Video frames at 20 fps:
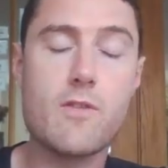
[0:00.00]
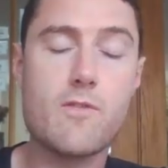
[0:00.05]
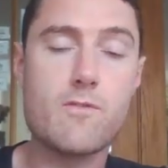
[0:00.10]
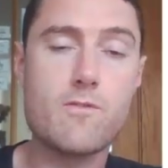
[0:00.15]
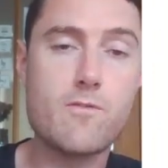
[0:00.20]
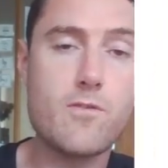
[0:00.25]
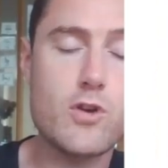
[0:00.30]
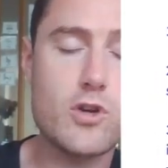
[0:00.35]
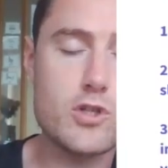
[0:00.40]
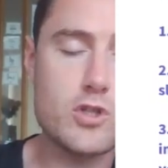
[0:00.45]

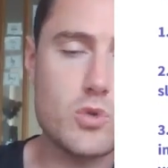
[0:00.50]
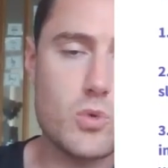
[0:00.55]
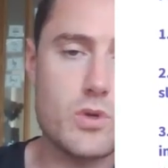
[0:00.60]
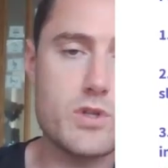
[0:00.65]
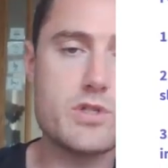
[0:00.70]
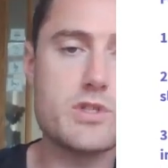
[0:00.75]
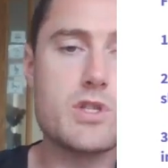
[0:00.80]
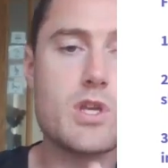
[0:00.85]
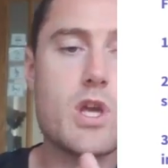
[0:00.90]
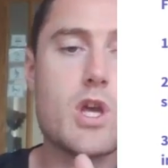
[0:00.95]
First choice,
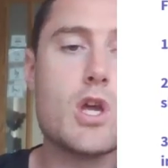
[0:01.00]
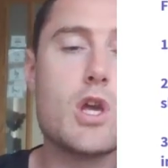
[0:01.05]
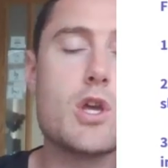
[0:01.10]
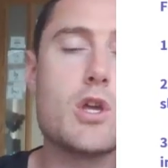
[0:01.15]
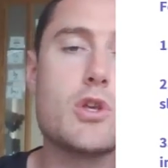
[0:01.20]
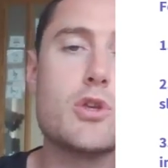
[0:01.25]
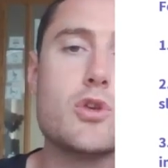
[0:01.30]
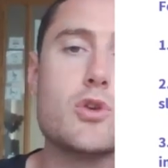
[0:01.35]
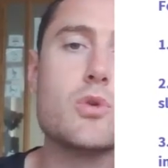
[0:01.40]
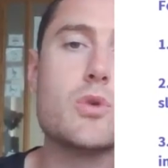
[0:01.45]

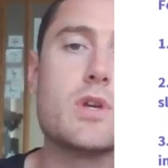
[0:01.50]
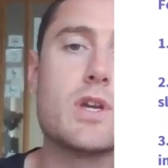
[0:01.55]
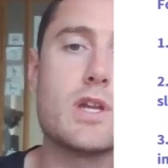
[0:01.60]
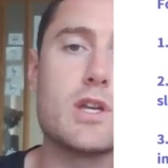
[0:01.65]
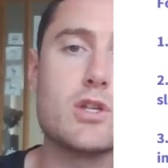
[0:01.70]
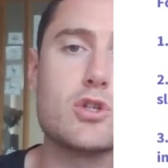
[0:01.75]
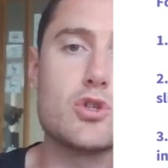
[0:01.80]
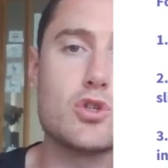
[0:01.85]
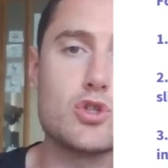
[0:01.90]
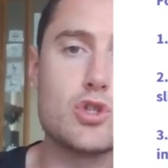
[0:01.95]
you can
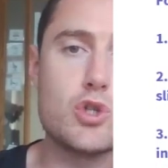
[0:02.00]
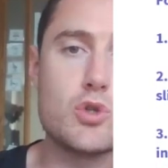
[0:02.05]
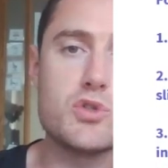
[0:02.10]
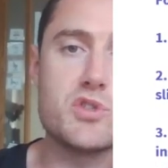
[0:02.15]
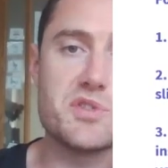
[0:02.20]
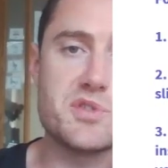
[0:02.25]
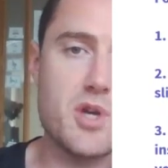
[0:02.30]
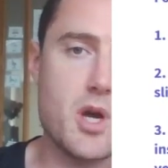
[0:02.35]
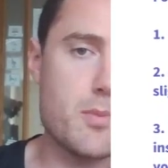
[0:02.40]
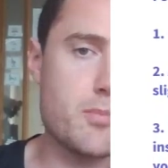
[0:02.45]
just choose to
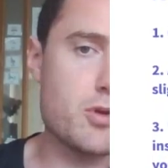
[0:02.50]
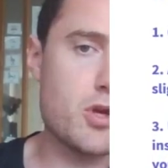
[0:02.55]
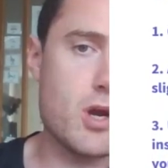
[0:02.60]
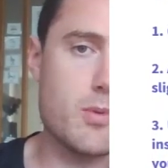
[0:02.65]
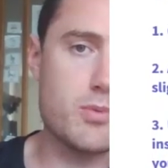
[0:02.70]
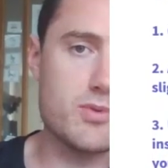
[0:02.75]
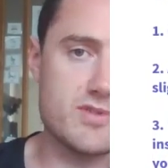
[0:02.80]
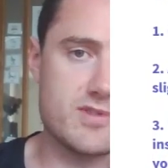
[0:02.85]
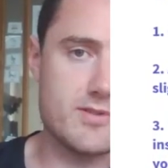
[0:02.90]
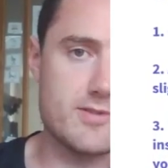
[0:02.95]
copy our
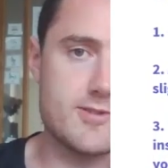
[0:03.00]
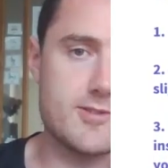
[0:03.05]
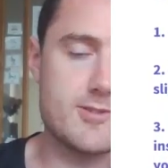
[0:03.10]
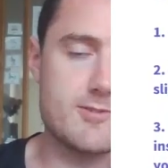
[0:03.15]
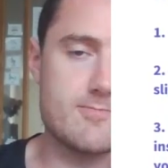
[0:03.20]
puzzles.